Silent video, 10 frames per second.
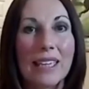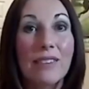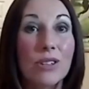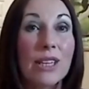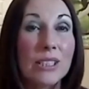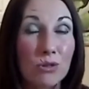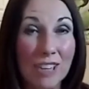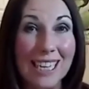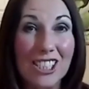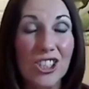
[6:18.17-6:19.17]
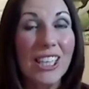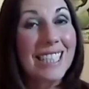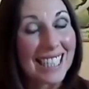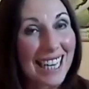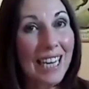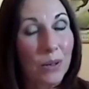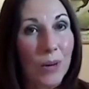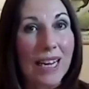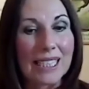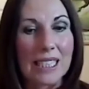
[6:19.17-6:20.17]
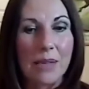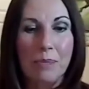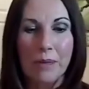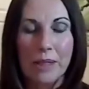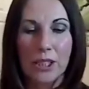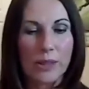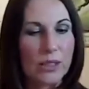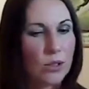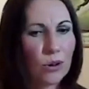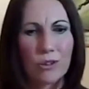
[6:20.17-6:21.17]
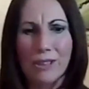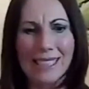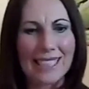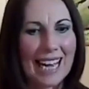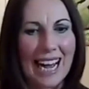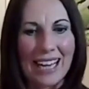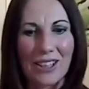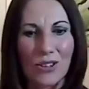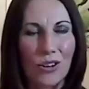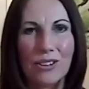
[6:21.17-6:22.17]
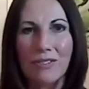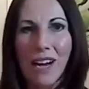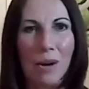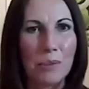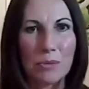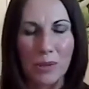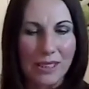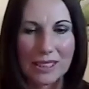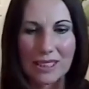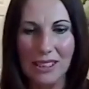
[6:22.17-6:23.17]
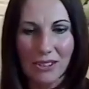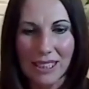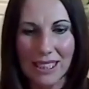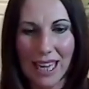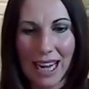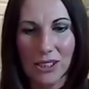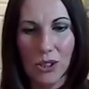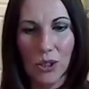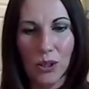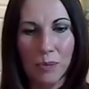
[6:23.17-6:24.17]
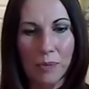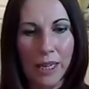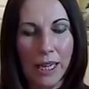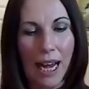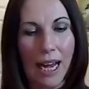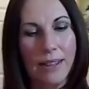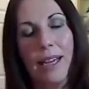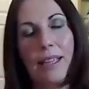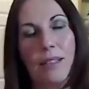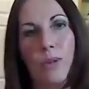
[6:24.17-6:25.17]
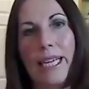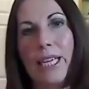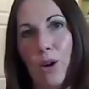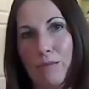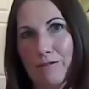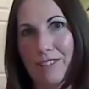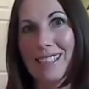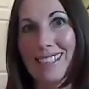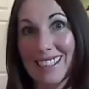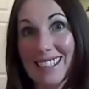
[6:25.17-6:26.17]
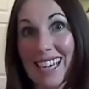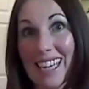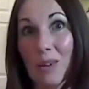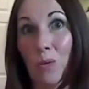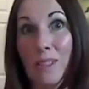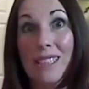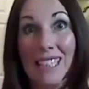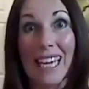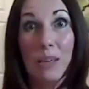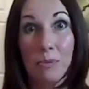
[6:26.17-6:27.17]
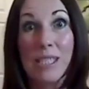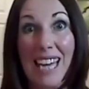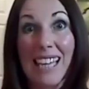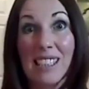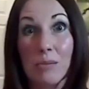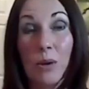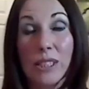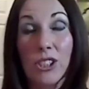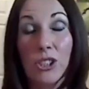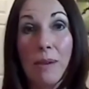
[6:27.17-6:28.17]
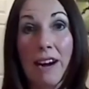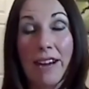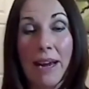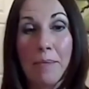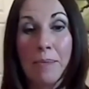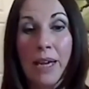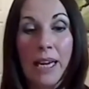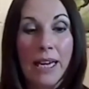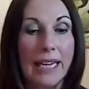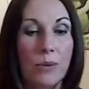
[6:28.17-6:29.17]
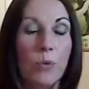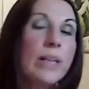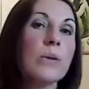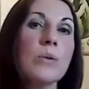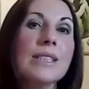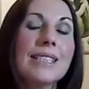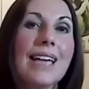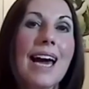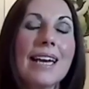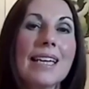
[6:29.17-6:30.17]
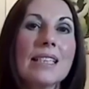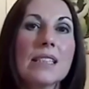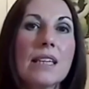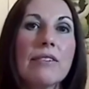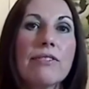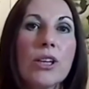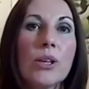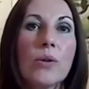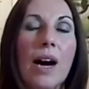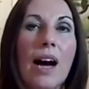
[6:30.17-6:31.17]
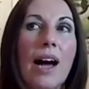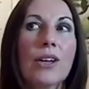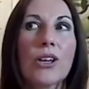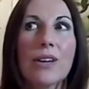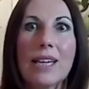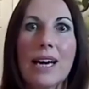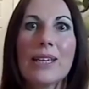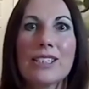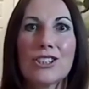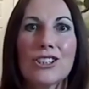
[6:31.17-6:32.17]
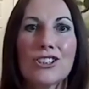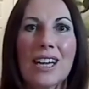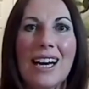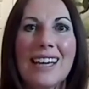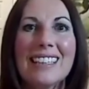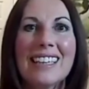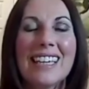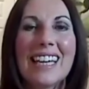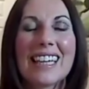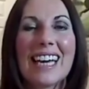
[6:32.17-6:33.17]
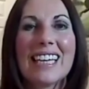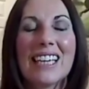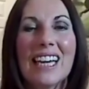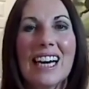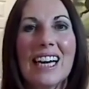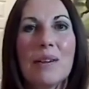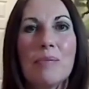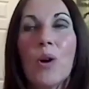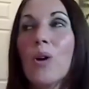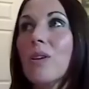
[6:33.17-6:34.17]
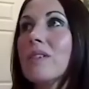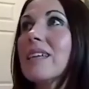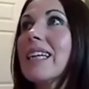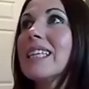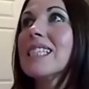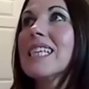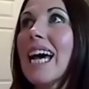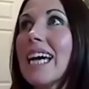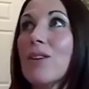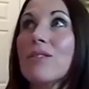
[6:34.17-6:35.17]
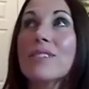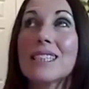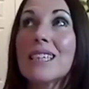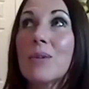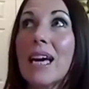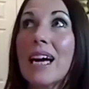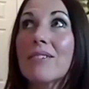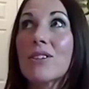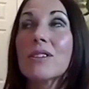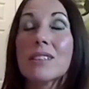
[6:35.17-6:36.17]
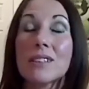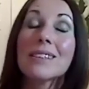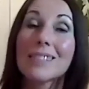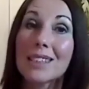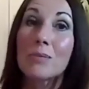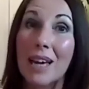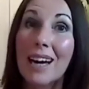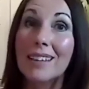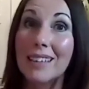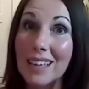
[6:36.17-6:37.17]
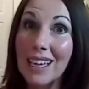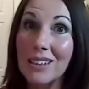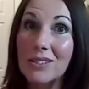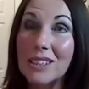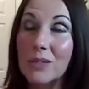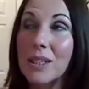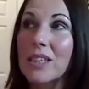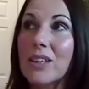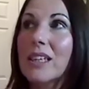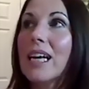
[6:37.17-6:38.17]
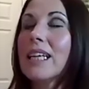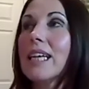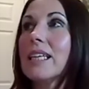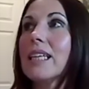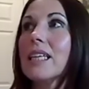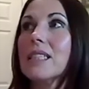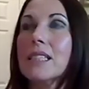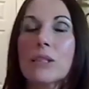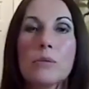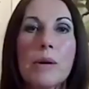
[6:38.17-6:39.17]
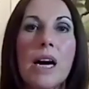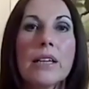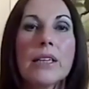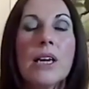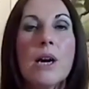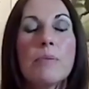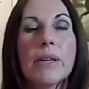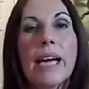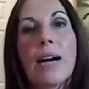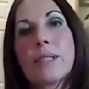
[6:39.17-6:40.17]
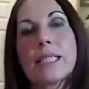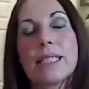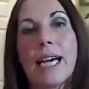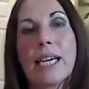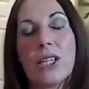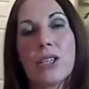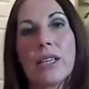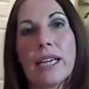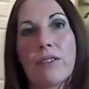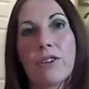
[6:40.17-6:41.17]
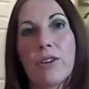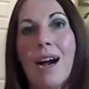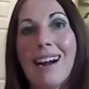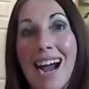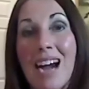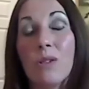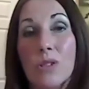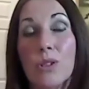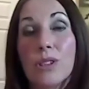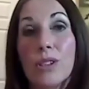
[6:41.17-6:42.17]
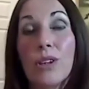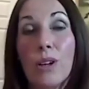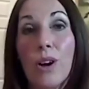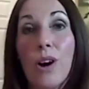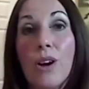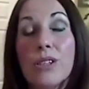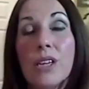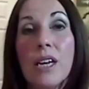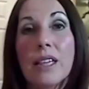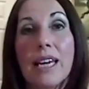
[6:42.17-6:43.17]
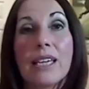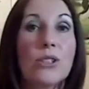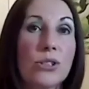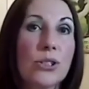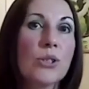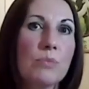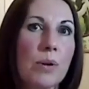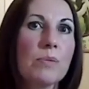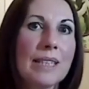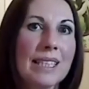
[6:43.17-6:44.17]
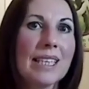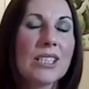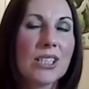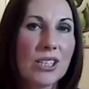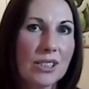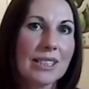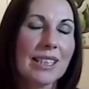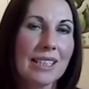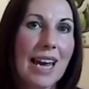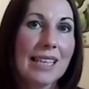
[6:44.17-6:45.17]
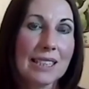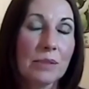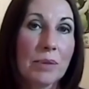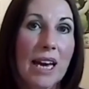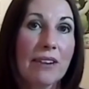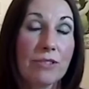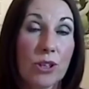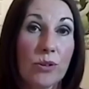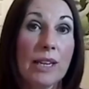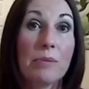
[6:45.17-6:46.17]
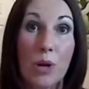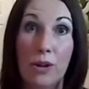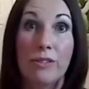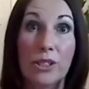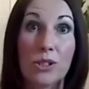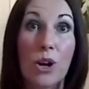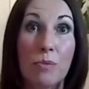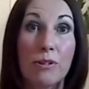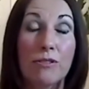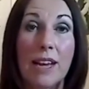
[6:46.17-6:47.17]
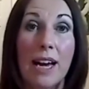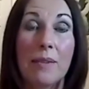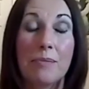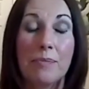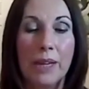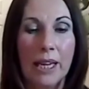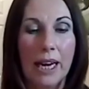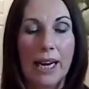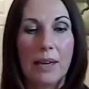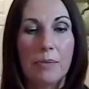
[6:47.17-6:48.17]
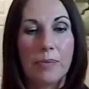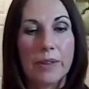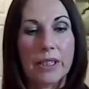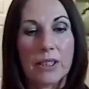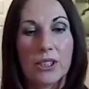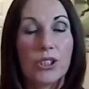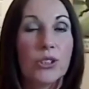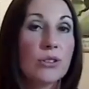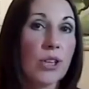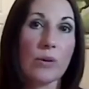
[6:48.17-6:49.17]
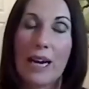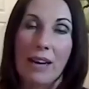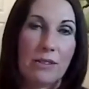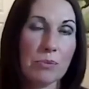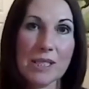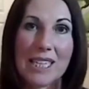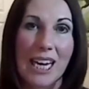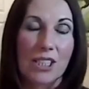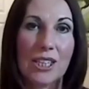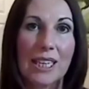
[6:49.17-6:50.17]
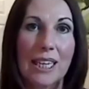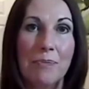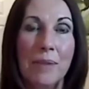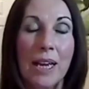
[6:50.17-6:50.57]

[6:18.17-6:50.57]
Even though it's rich, it's lightweight, so it's not greasy either. None of Arbonne products are greasy at all, and that really comforts the skin. Once again, it protects the moisture barrier. Now, what I would say is, if you are going out in sunshine, then or in a day, obviously we have got sun still behind the clouds, we know that, and it can still burn, but I would say, you know, like if you are outdoors a lot, then you do probably need to use an SPF cream over the top of that, because you don't have the protection in it.